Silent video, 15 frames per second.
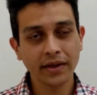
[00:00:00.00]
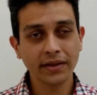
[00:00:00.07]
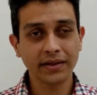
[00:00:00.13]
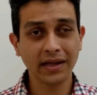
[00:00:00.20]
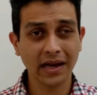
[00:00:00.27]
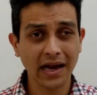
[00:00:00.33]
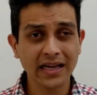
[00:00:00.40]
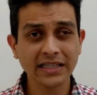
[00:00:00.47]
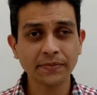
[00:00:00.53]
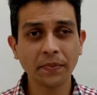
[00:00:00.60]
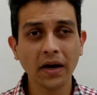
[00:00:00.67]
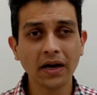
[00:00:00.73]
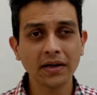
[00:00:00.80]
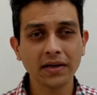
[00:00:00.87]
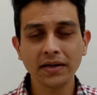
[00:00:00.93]
The last
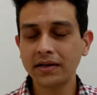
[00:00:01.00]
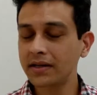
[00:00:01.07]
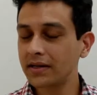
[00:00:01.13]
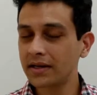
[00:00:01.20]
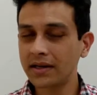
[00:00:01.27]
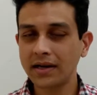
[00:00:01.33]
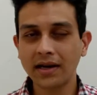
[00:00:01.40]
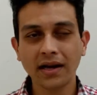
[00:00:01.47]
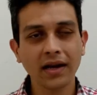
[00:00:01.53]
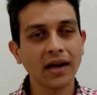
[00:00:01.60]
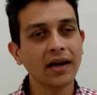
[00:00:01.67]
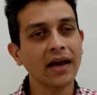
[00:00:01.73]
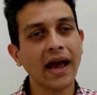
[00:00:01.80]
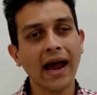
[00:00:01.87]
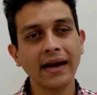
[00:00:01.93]
part,
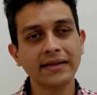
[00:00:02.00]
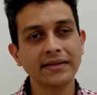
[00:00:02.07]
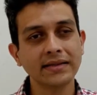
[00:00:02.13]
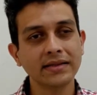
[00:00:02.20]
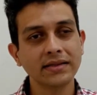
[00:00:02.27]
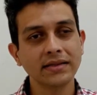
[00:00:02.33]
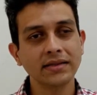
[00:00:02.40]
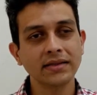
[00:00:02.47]
run ads.